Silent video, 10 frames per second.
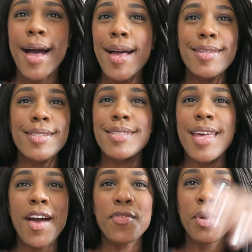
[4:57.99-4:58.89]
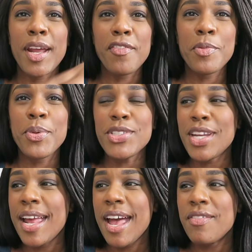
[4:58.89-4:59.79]
I just have whatever brush
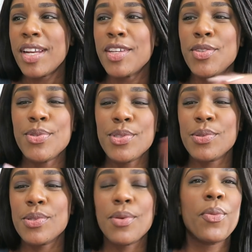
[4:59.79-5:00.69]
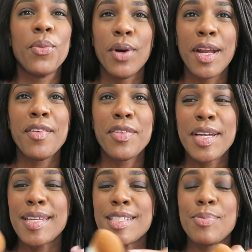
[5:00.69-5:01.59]
I have and I use whatever
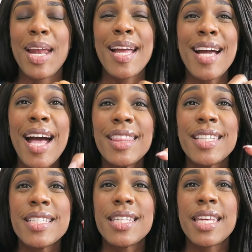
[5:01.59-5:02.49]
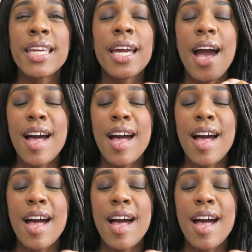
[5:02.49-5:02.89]
it is. But I got this It